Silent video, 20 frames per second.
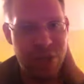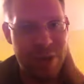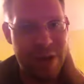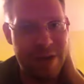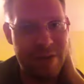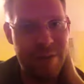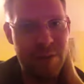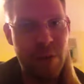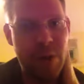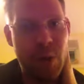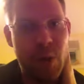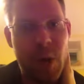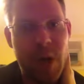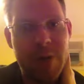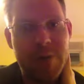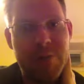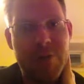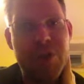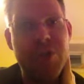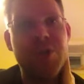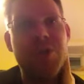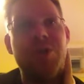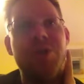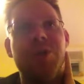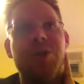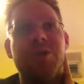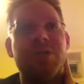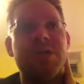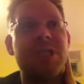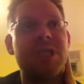you have you want for
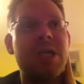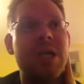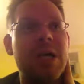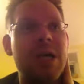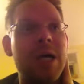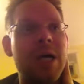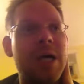juniors.